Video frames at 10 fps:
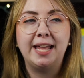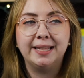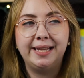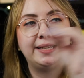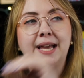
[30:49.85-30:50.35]
and
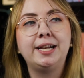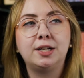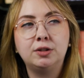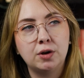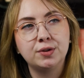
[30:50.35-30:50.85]
like get
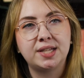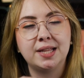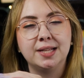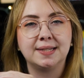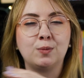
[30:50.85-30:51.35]
close to
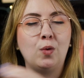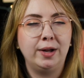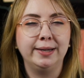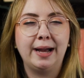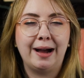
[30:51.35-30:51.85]
this
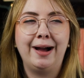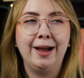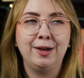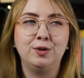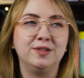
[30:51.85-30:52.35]
one
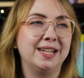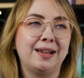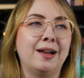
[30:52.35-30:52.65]
guy who's like